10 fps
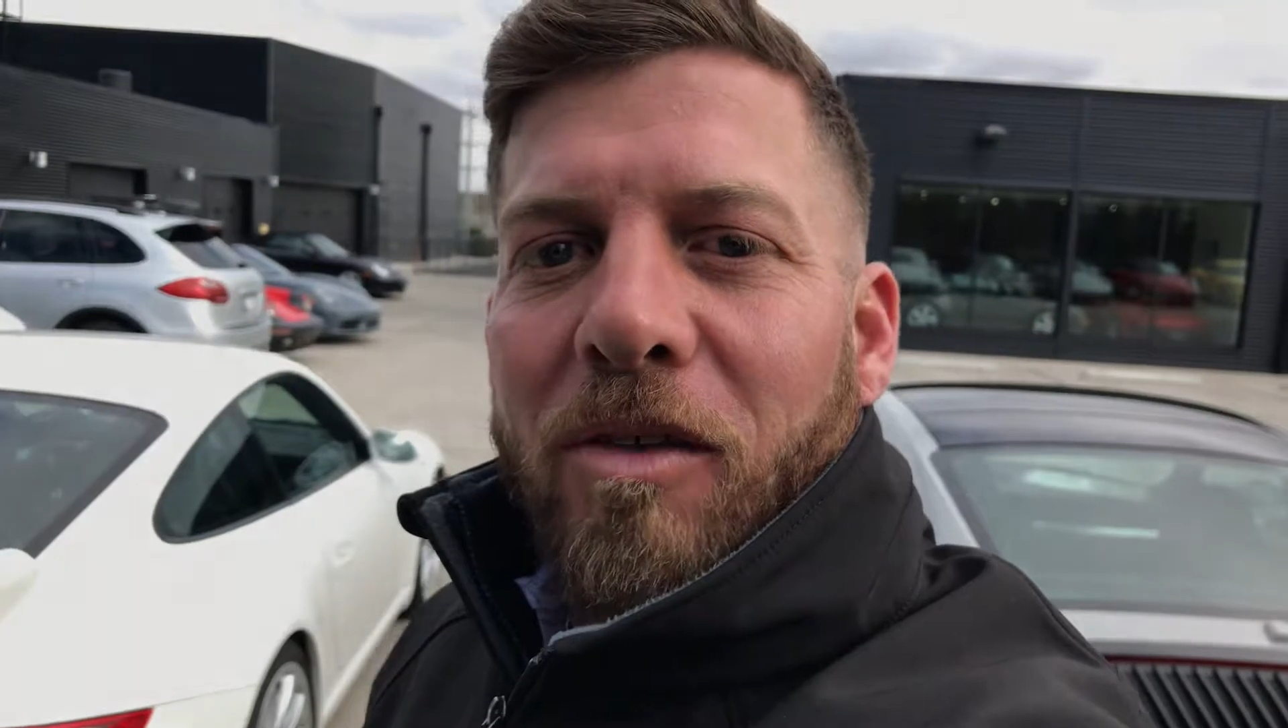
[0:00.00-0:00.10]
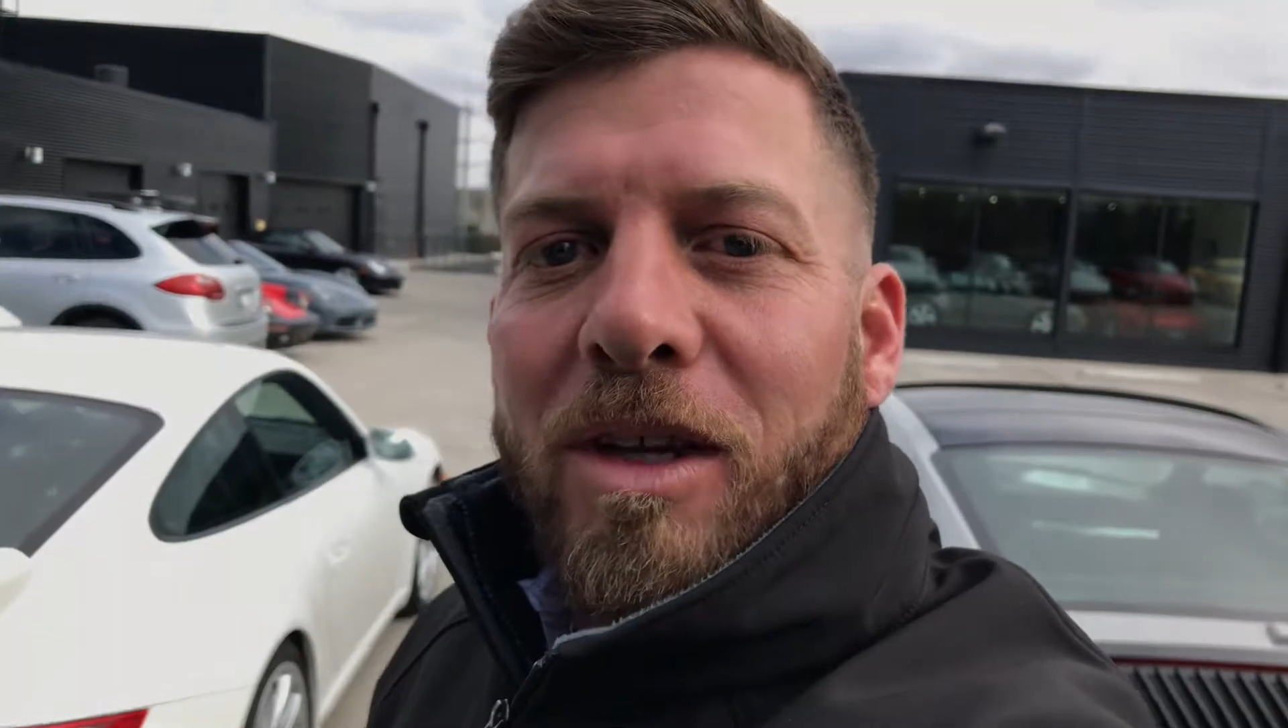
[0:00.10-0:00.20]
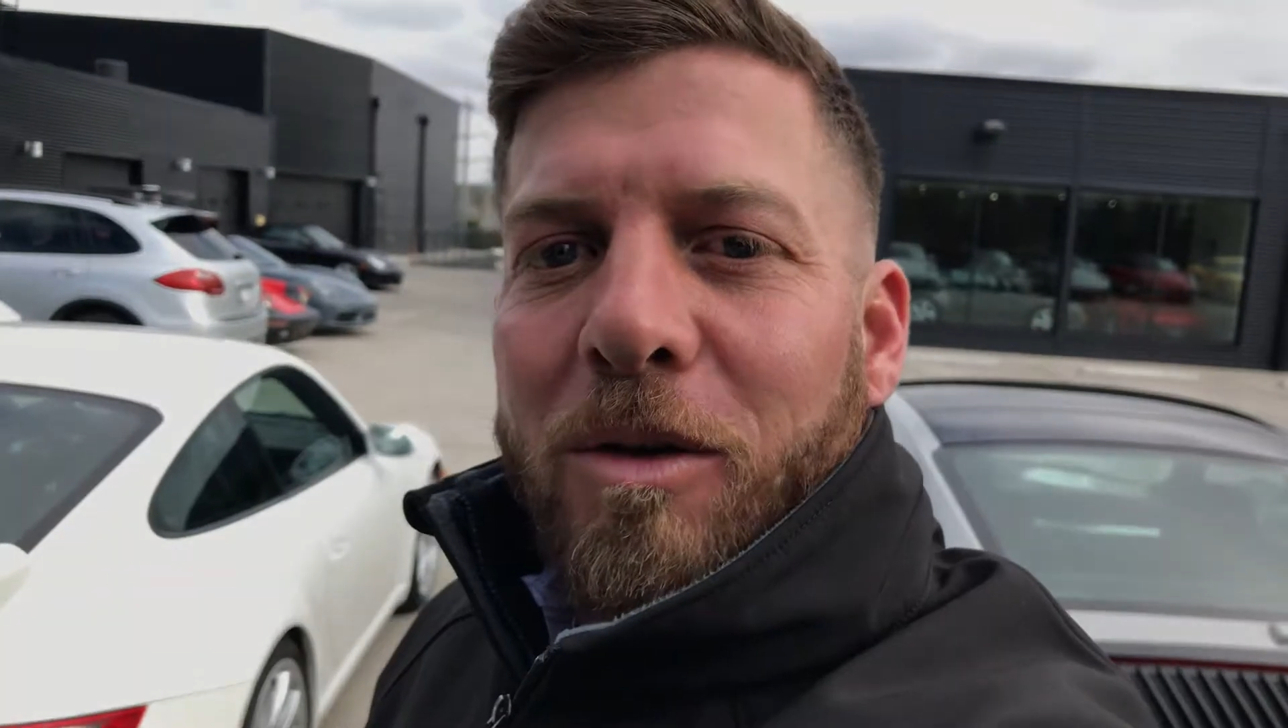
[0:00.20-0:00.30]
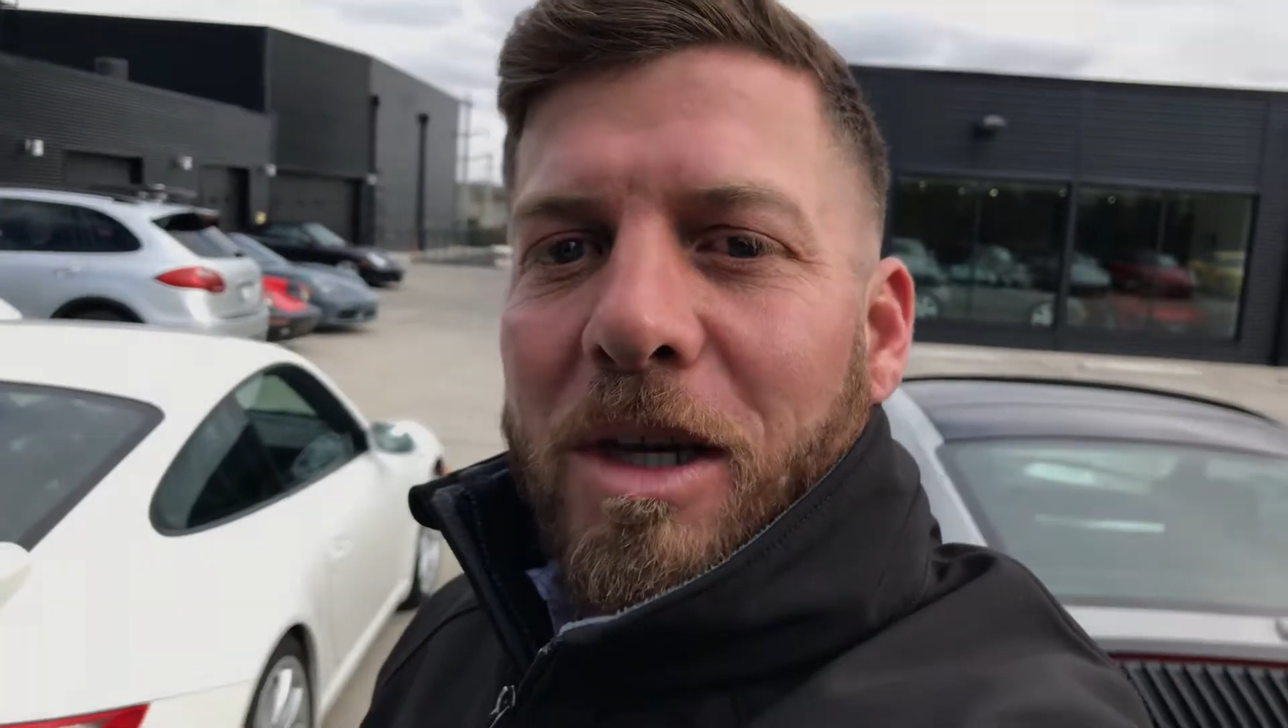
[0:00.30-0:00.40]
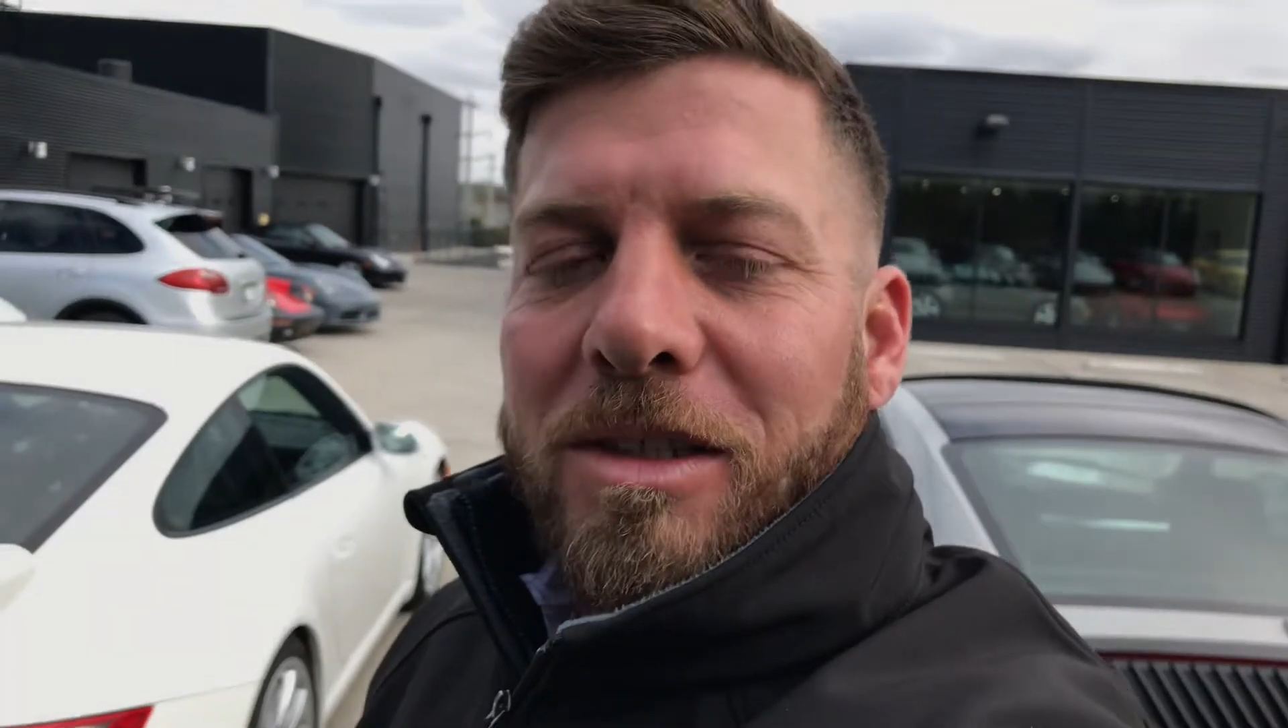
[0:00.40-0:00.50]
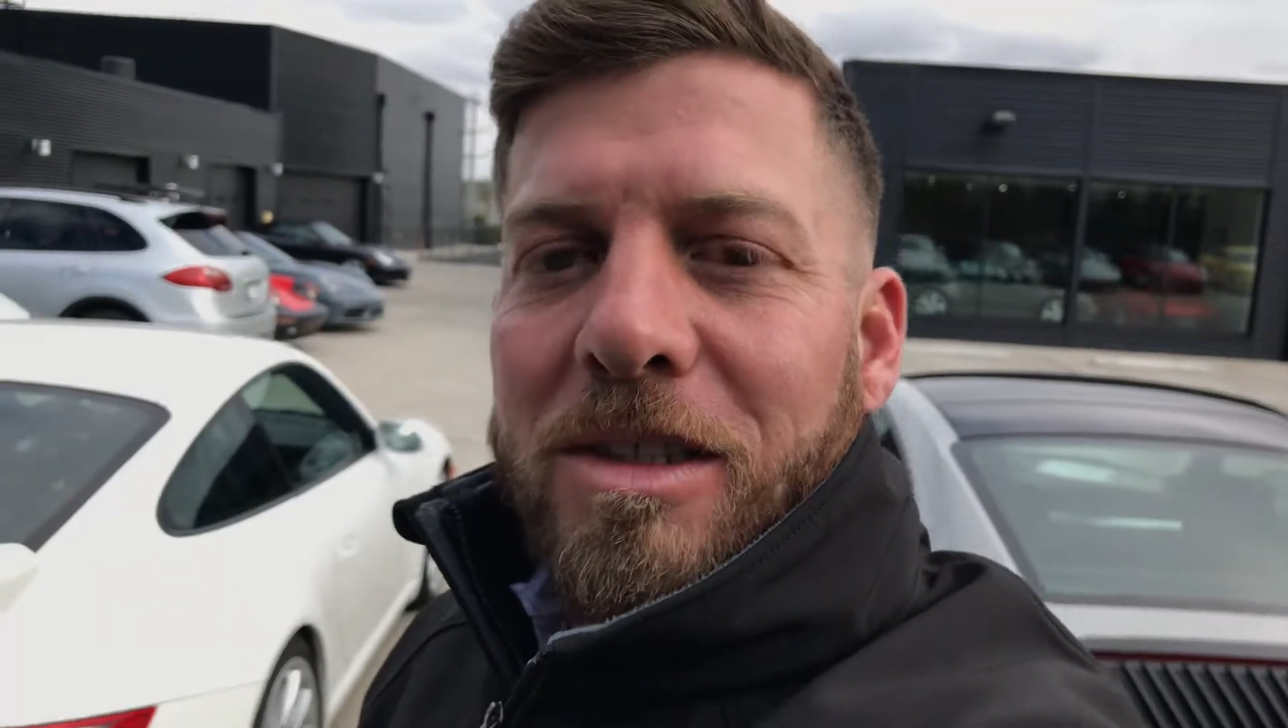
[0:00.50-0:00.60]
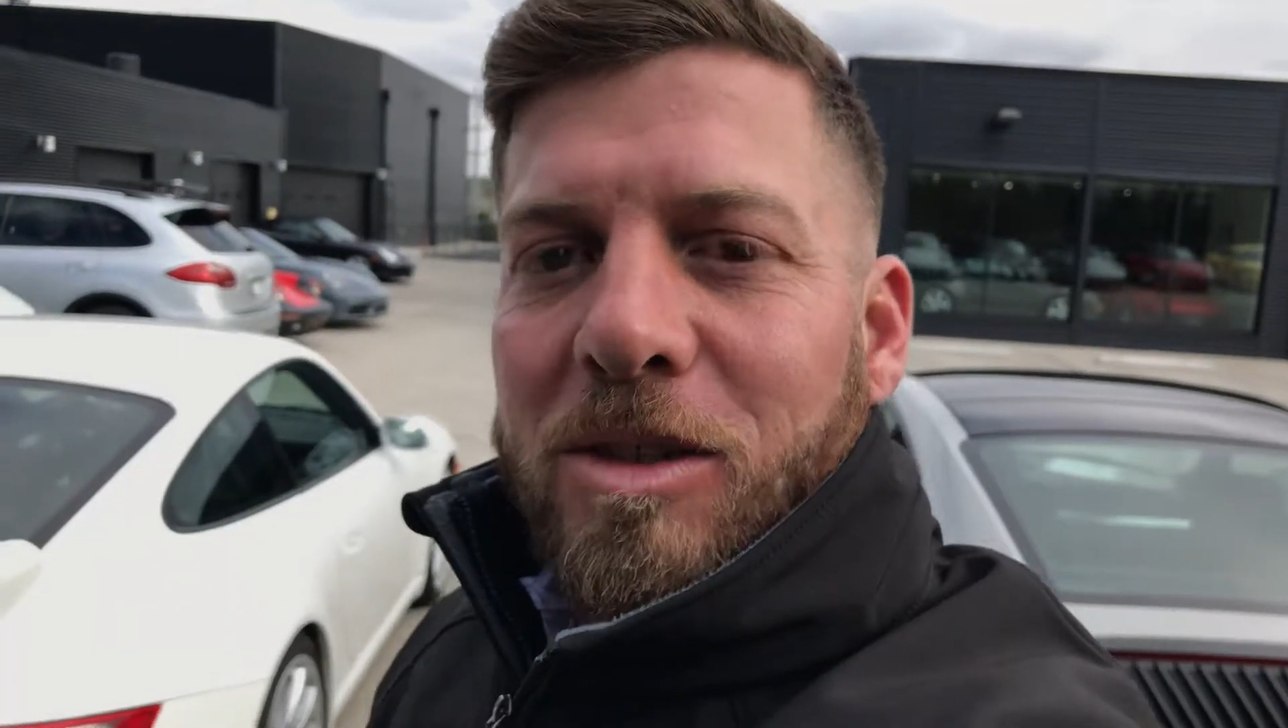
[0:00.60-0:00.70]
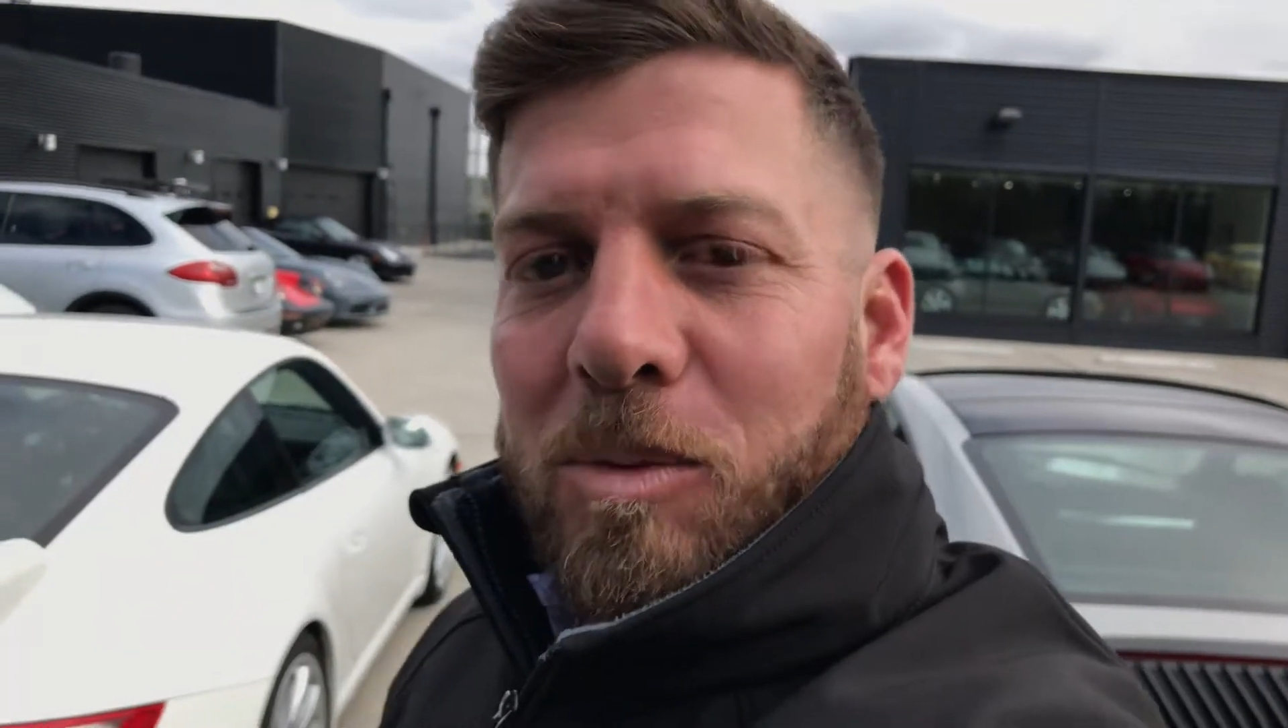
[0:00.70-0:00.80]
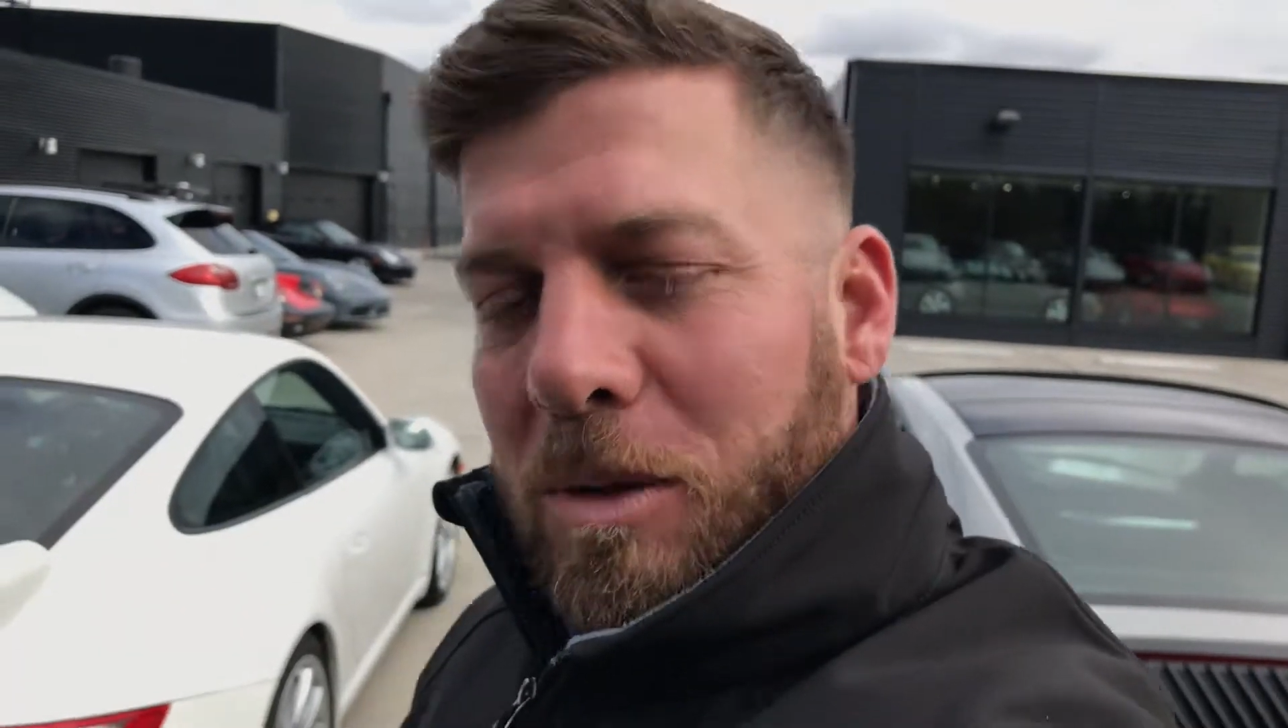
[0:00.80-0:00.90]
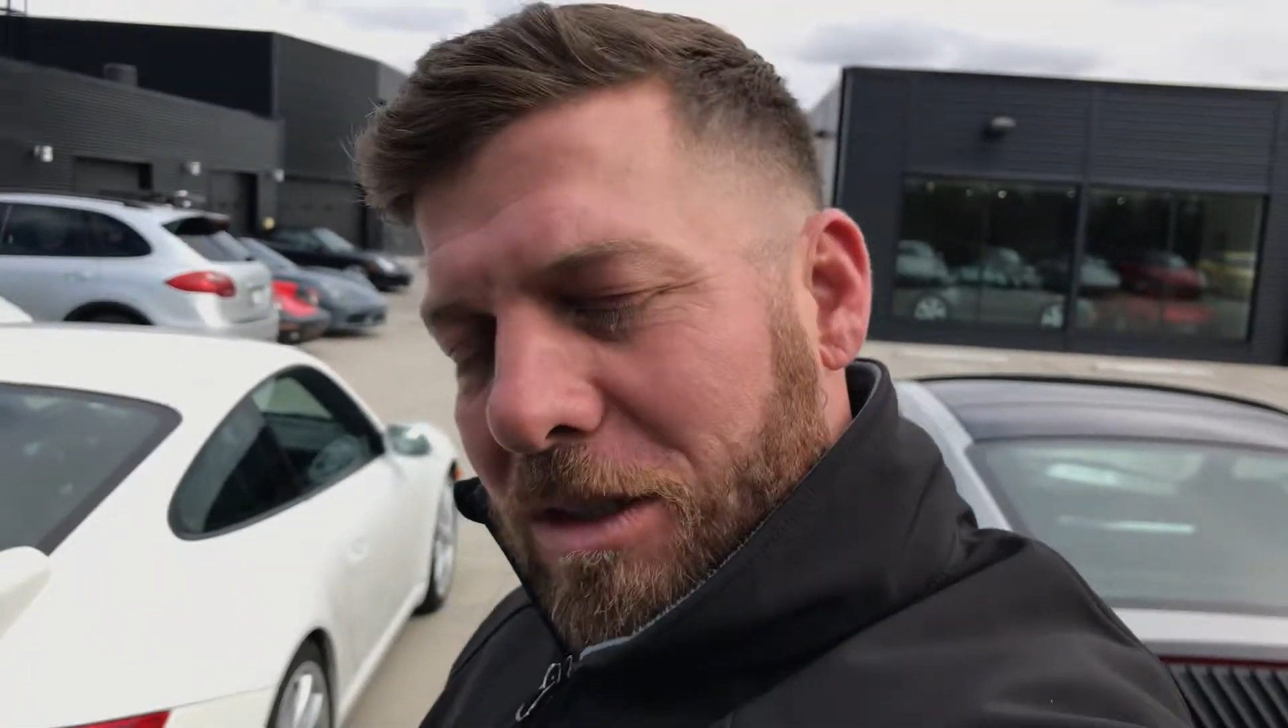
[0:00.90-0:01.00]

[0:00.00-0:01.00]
any questions,